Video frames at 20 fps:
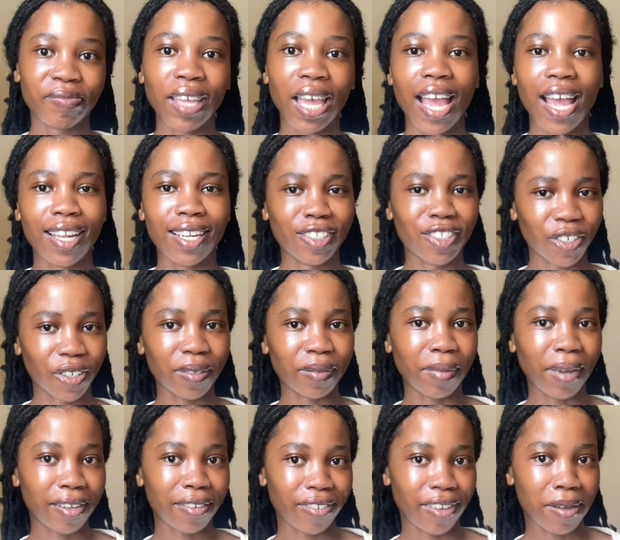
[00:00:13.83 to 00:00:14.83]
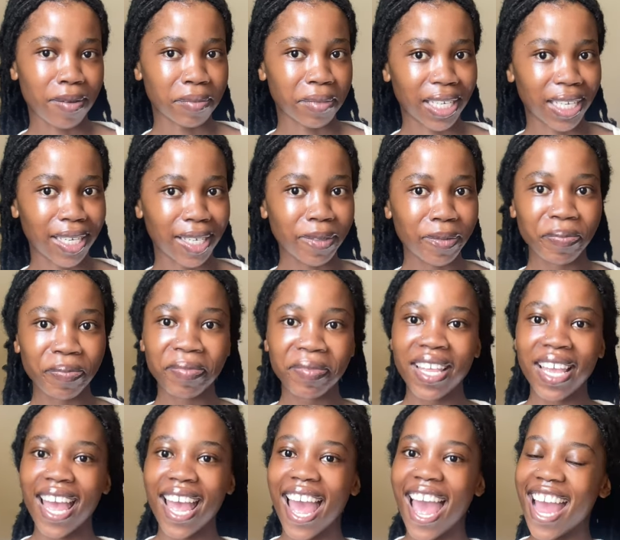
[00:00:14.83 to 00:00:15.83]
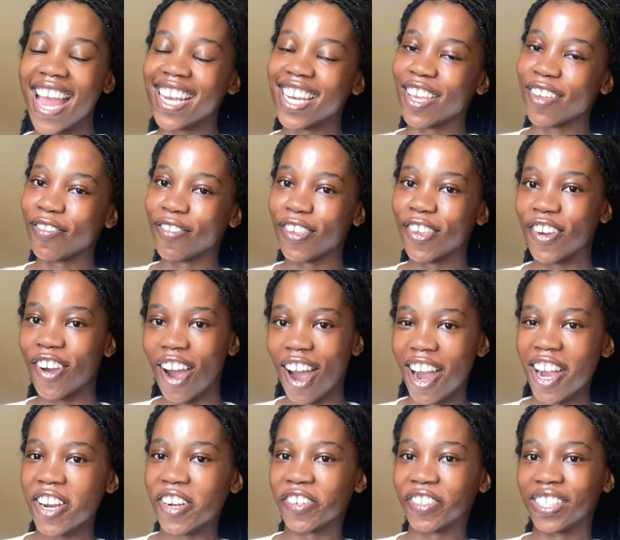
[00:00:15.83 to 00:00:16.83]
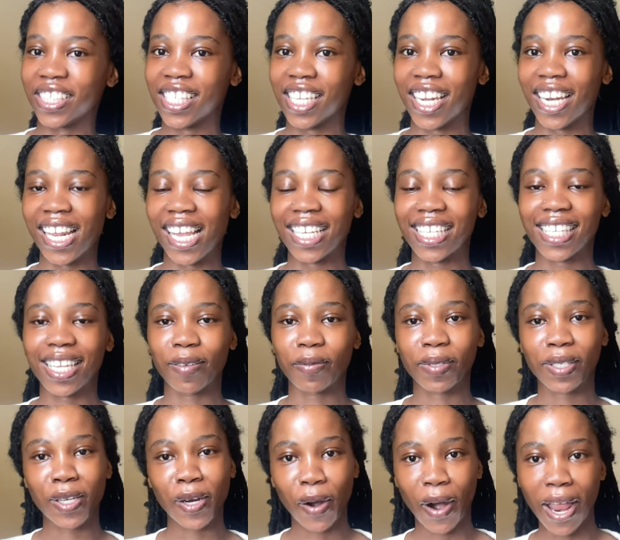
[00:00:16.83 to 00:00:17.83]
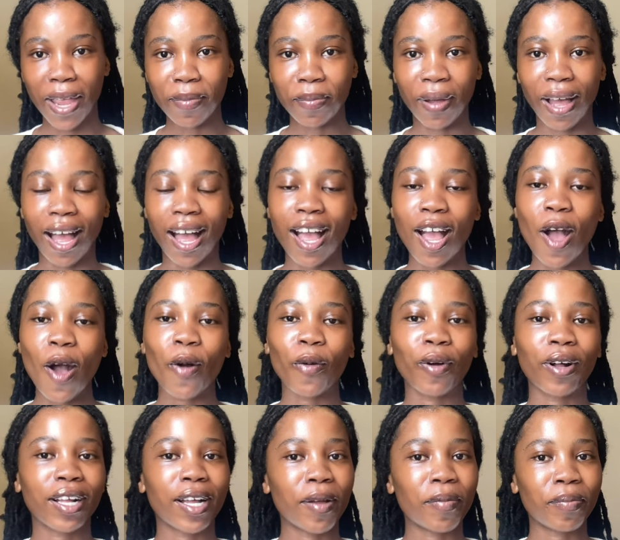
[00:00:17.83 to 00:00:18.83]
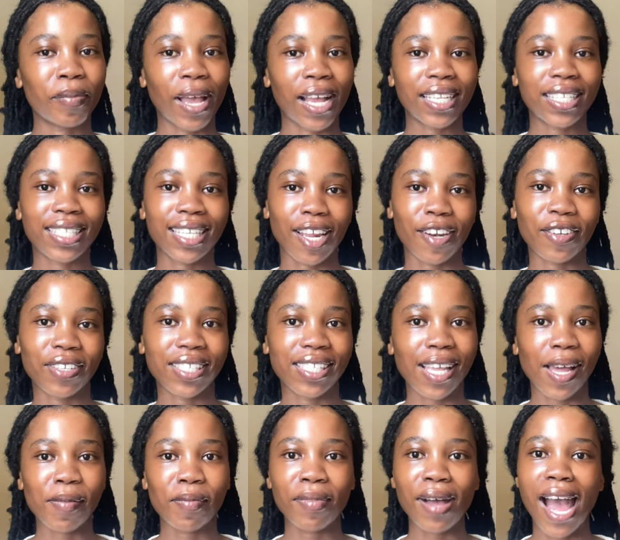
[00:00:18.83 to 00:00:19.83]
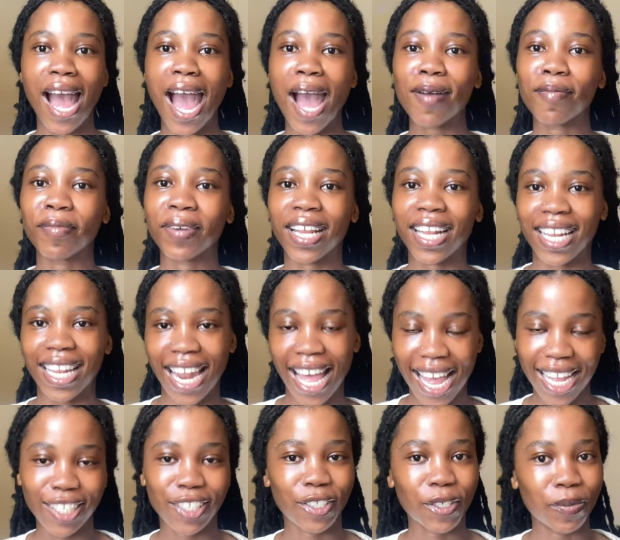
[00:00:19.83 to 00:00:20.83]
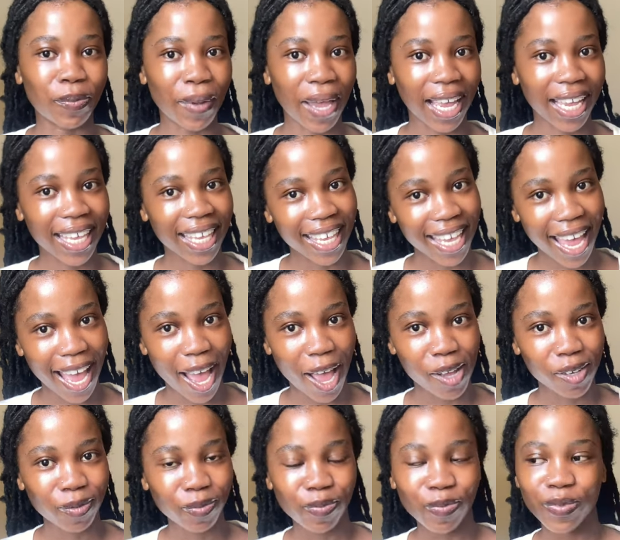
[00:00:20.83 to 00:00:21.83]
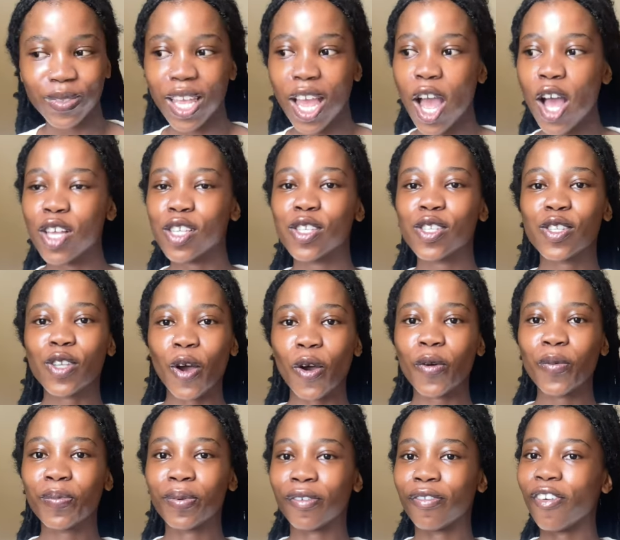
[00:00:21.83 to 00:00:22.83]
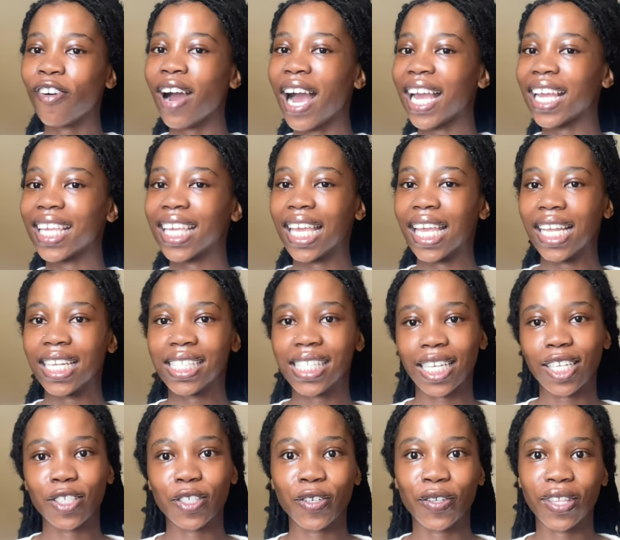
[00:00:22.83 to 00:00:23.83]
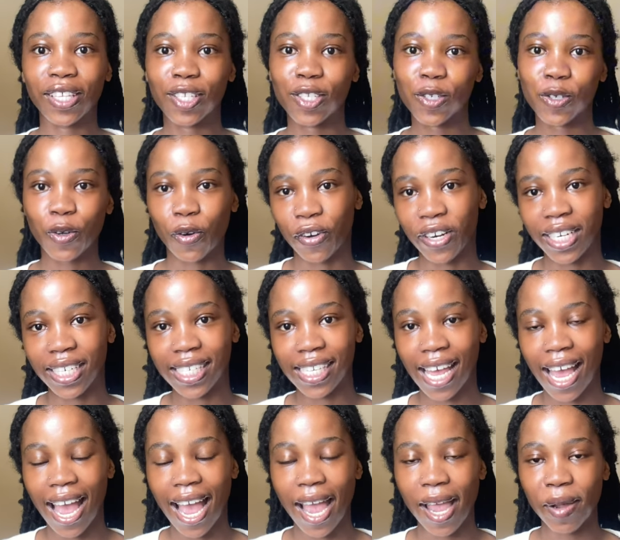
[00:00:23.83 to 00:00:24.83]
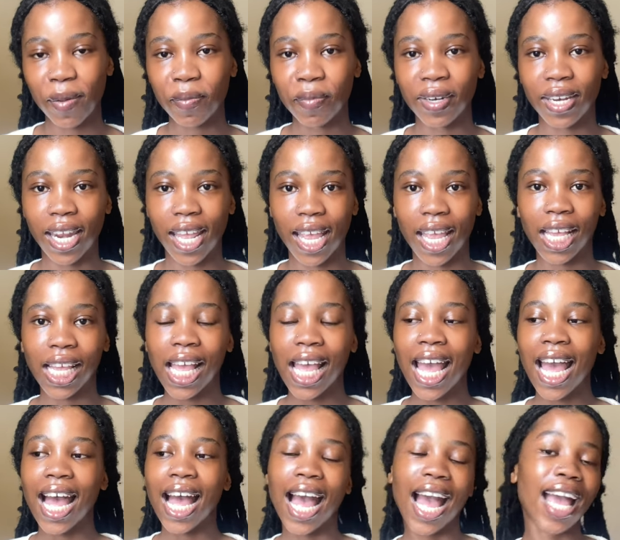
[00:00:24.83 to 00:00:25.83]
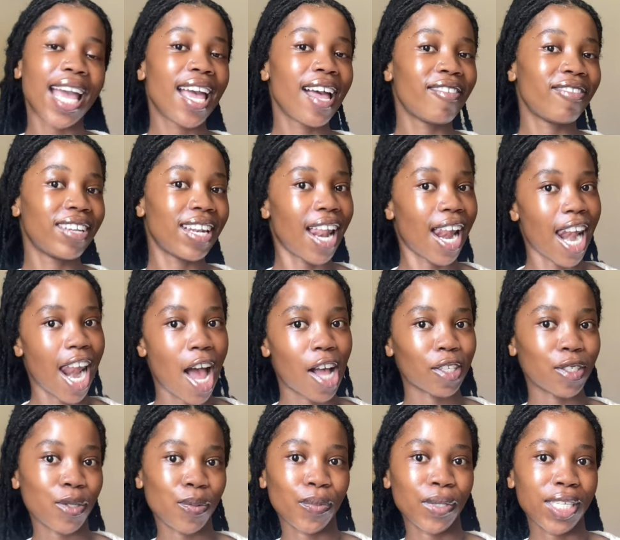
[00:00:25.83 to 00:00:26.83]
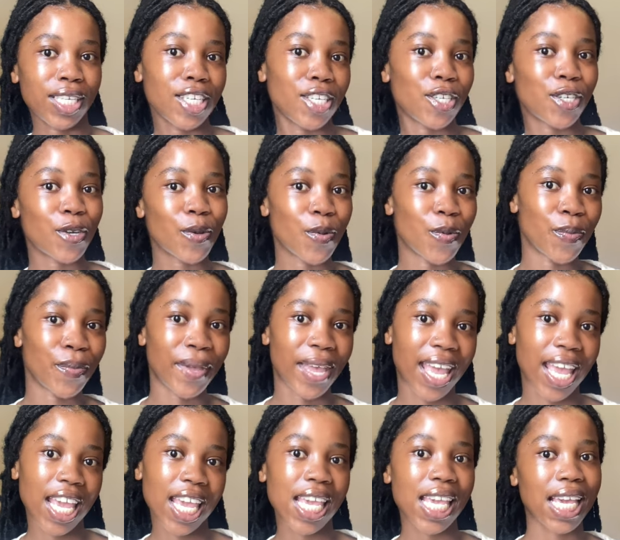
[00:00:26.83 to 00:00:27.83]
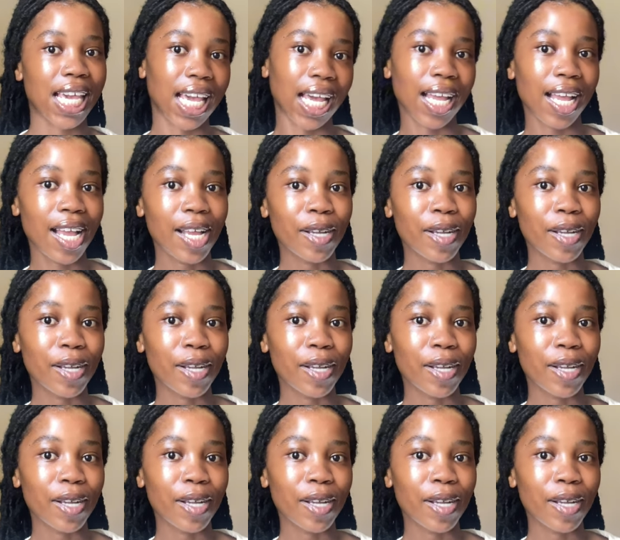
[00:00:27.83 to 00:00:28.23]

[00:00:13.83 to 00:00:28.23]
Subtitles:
And join my family. And if you are a returning subscriber, welcome back, Storytime. I'm glad you're back here. So before I get into the story time, I have an announcement to make.